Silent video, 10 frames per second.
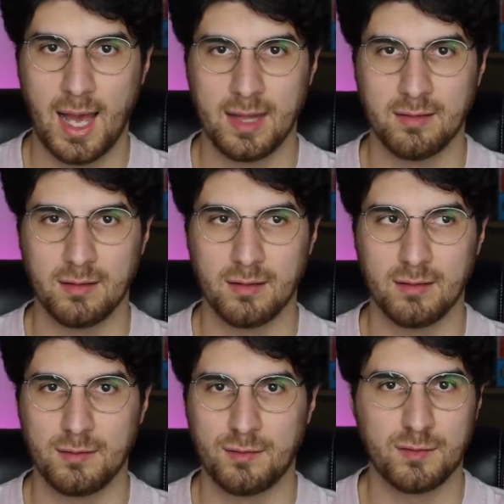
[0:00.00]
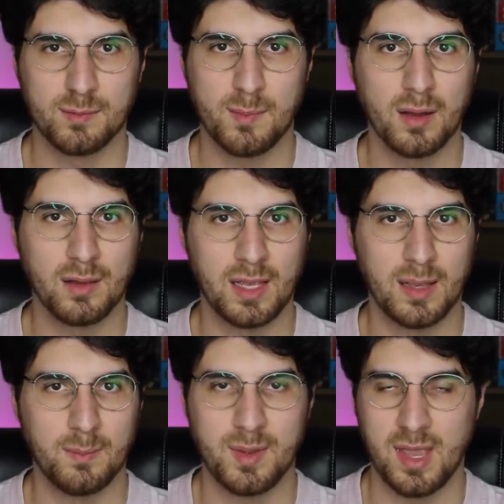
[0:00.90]
and
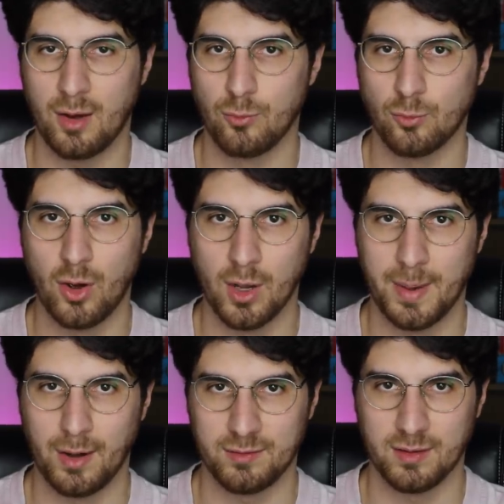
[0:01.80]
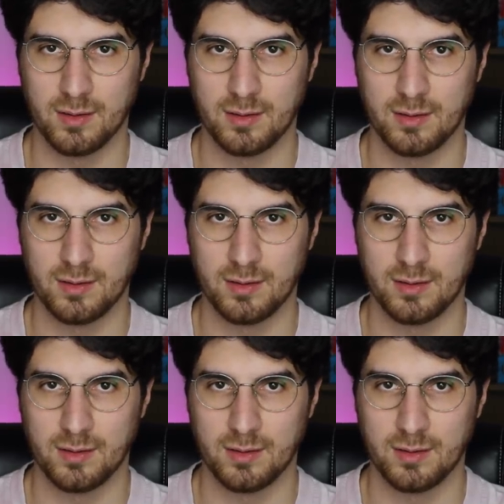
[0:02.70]
smugly being wrong about it.